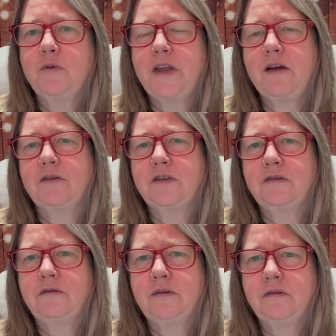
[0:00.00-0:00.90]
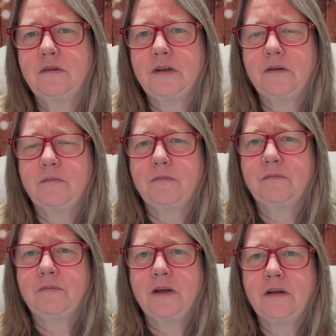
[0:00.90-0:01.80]
without
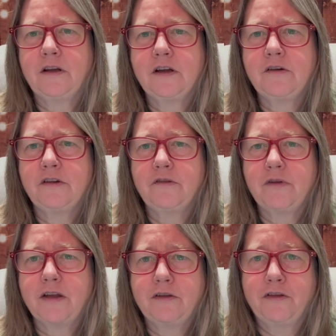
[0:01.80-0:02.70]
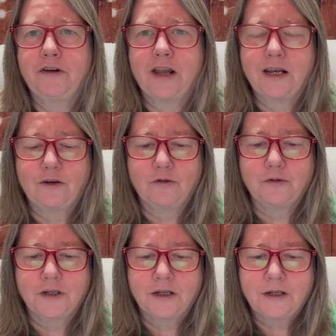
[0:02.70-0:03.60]
incurring the wrath of the landlord.